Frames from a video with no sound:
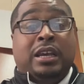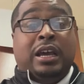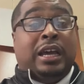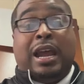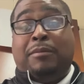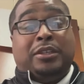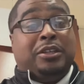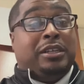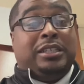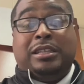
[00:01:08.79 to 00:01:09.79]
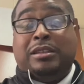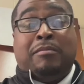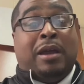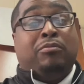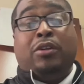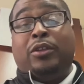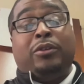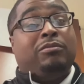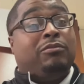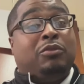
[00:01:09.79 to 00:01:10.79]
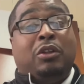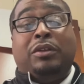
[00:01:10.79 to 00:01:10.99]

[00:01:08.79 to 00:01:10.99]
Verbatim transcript: an opportunity that my brother will